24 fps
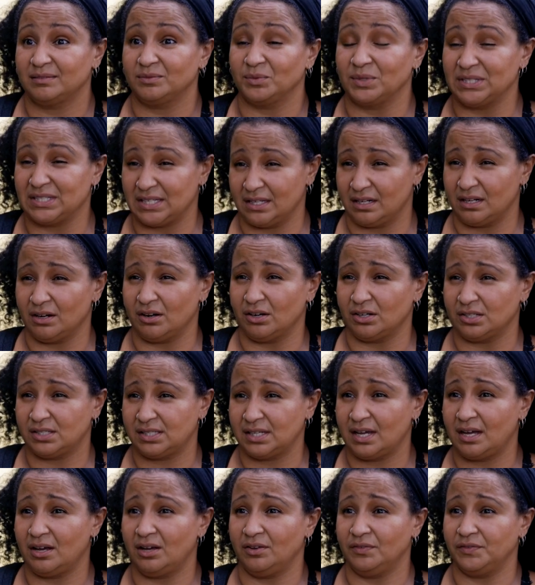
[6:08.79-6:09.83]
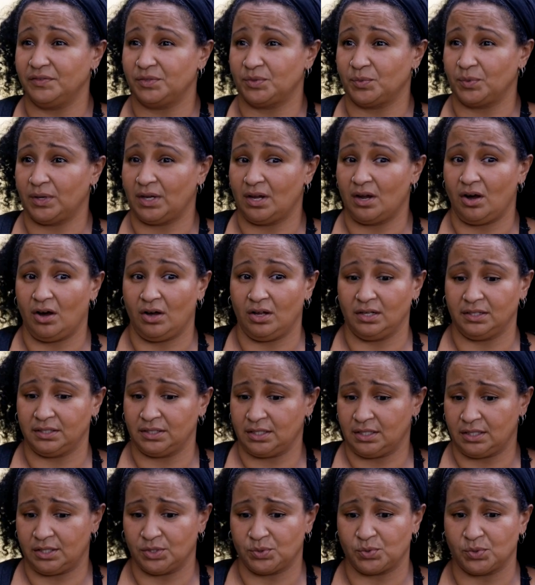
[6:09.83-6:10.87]
We did it ourselves.
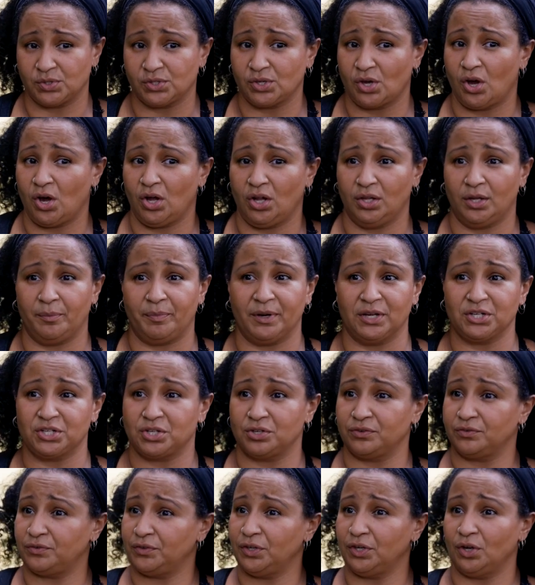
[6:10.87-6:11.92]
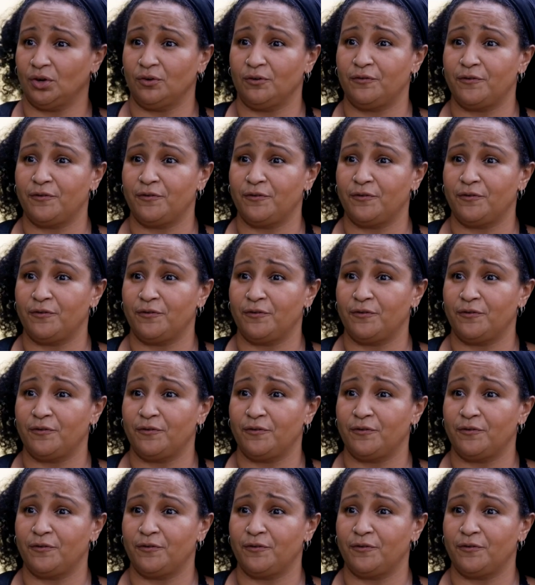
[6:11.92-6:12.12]
This was all a bunch of, you know,